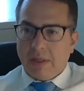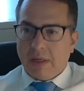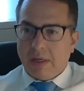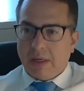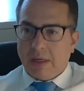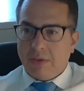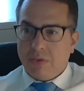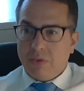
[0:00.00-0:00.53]

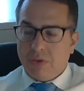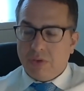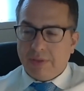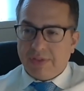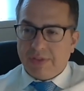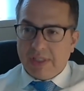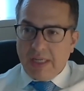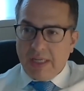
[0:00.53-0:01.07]
uh, who could have
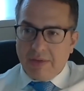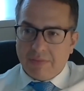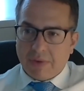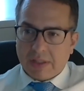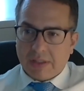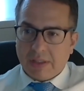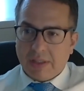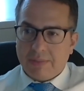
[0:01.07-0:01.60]
seen
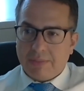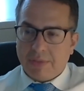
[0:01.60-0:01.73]
ruxolitinib